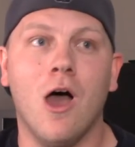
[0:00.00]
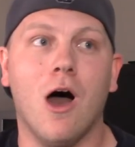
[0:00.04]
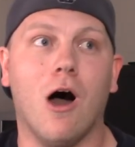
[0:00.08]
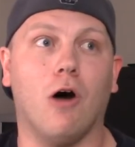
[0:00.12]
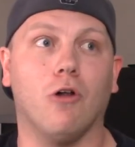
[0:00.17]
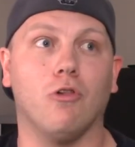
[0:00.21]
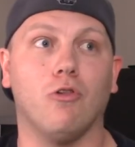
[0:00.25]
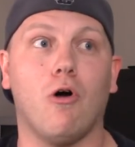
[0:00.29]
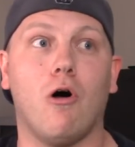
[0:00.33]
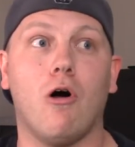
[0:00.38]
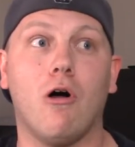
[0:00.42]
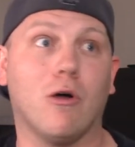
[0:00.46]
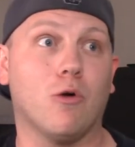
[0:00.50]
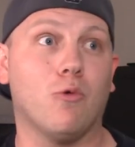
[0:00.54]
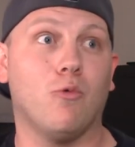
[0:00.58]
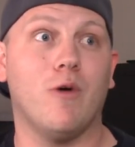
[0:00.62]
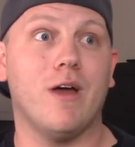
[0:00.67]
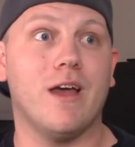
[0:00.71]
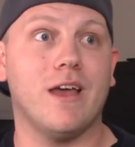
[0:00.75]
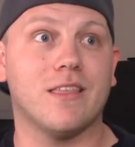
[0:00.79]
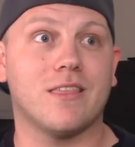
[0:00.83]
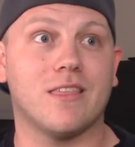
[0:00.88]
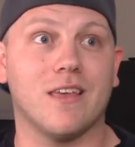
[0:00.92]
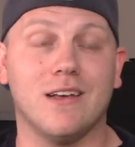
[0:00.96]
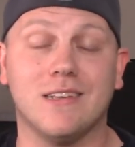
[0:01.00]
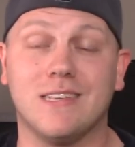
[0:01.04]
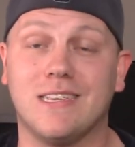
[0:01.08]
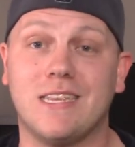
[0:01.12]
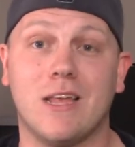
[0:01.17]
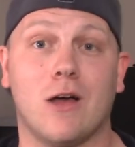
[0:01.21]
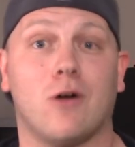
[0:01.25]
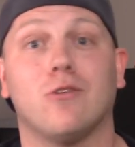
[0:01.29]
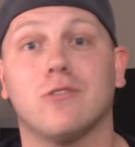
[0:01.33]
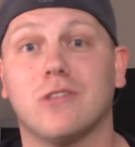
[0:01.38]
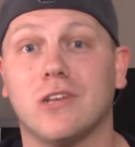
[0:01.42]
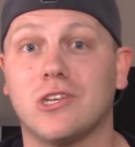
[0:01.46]
along with a
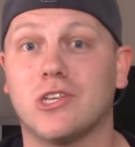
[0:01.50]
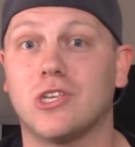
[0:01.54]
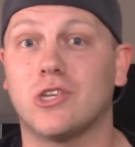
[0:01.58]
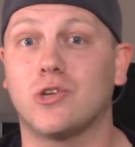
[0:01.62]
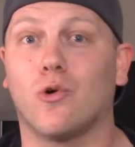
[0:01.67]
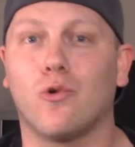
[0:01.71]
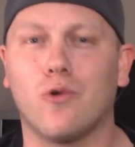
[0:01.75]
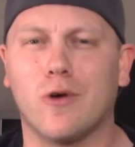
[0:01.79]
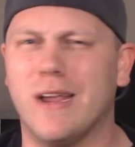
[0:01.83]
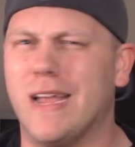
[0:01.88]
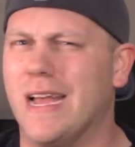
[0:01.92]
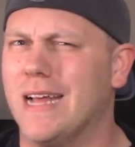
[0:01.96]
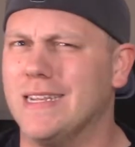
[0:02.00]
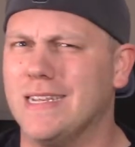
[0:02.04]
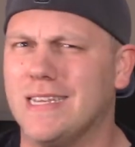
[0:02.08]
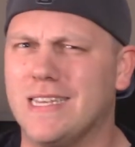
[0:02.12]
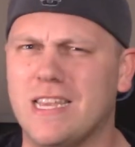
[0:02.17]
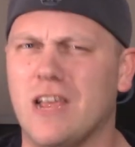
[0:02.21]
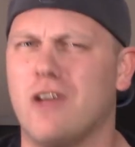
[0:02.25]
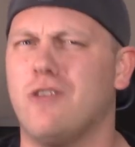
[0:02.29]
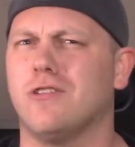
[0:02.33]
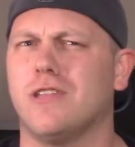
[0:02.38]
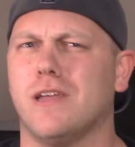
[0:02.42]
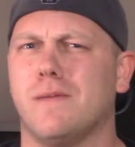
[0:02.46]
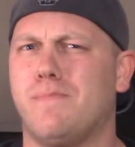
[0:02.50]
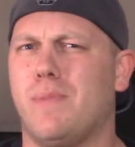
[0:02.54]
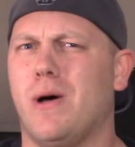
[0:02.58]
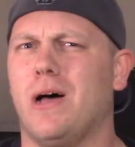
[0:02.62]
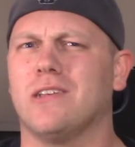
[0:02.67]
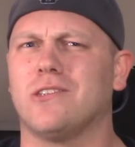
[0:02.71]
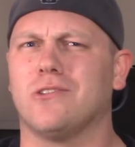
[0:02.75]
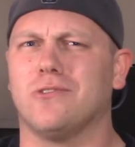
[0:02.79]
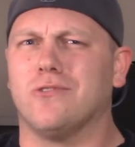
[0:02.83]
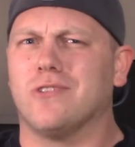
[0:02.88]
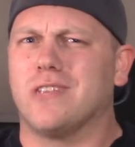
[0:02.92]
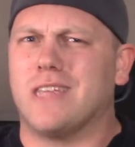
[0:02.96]
Zelda story and Zelda
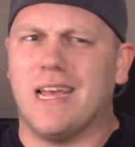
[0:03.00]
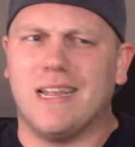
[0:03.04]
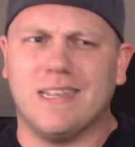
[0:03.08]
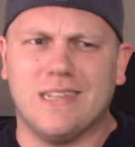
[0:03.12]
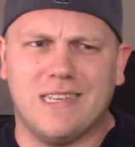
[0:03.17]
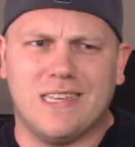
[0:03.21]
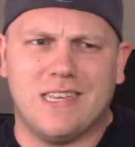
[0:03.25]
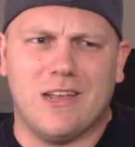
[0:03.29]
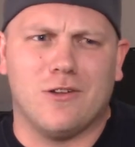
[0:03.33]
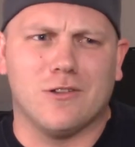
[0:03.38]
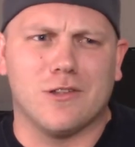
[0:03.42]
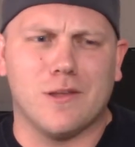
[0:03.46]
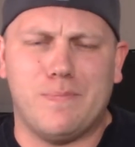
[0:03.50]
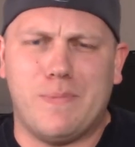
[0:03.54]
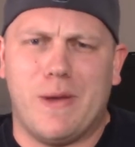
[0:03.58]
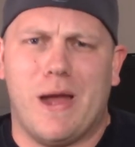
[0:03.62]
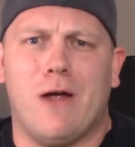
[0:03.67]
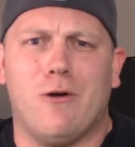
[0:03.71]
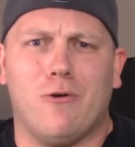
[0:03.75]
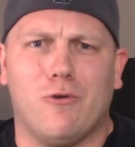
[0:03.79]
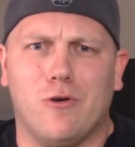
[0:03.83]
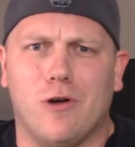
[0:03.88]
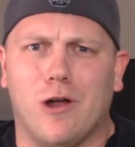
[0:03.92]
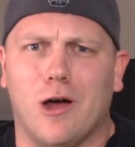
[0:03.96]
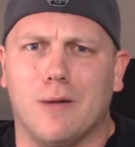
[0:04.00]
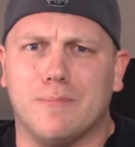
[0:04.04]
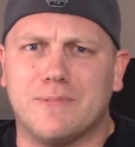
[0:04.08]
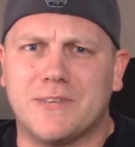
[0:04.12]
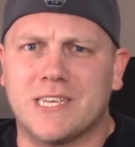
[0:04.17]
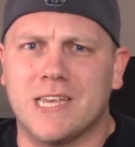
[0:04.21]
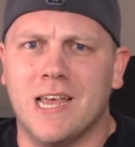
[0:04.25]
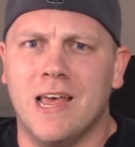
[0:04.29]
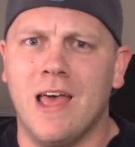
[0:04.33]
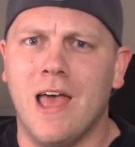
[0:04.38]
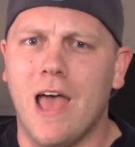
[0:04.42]
puzzles and Zelda power ups.